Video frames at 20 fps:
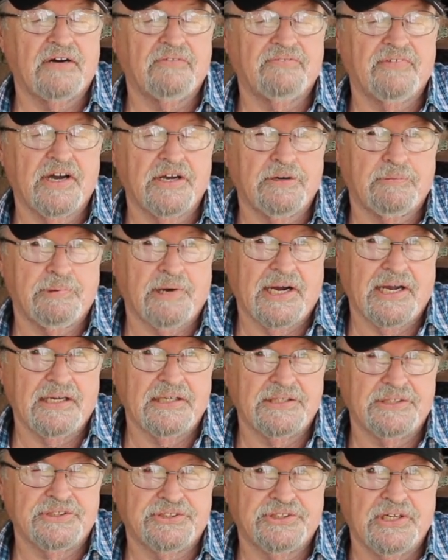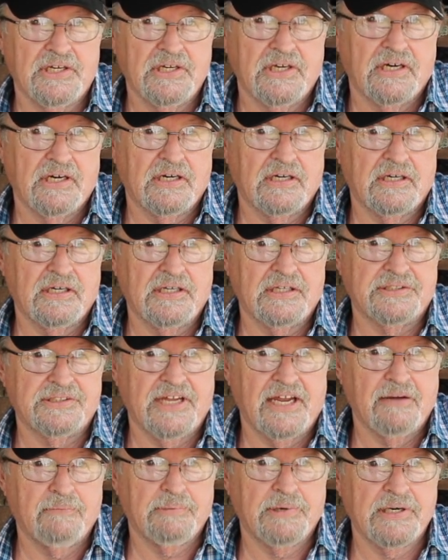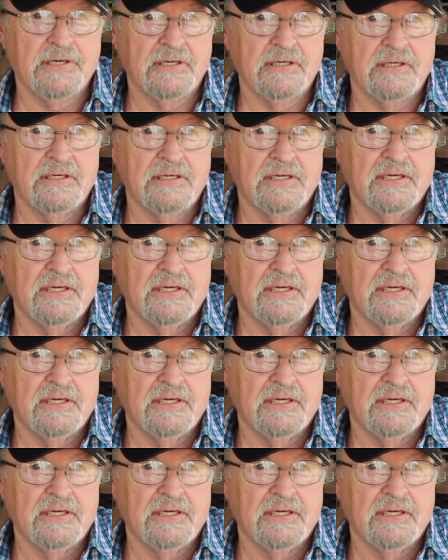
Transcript: fighter pilots. Tampa